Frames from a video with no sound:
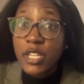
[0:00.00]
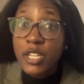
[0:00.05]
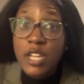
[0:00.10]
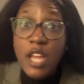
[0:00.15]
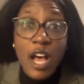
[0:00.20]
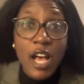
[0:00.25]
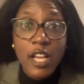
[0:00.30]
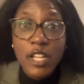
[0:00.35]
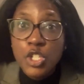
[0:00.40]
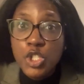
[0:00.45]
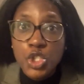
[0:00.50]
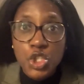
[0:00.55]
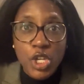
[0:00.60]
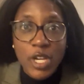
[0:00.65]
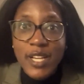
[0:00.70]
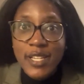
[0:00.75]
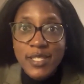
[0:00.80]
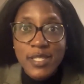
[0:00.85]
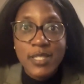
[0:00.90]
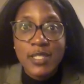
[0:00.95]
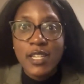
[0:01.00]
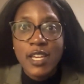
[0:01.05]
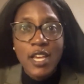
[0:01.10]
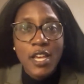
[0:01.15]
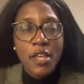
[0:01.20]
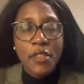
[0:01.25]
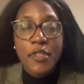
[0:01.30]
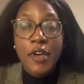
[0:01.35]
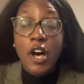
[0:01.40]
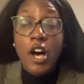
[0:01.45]
not just
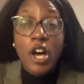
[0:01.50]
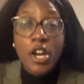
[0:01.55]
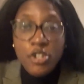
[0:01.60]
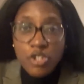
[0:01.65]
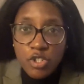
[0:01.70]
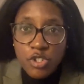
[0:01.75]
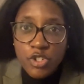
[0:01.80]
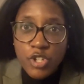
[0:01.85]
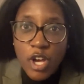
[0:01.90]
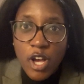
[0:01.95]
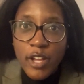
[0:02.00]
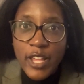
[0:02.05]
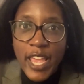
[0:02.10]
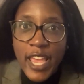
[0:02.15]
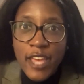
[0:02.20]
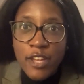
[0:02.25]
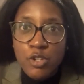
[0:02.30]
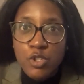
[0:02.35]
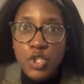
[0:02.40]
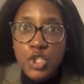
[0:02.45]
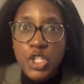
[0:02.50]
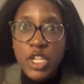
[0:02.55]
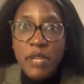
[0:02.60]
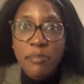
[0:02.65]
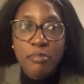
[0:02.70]
the underdog energy,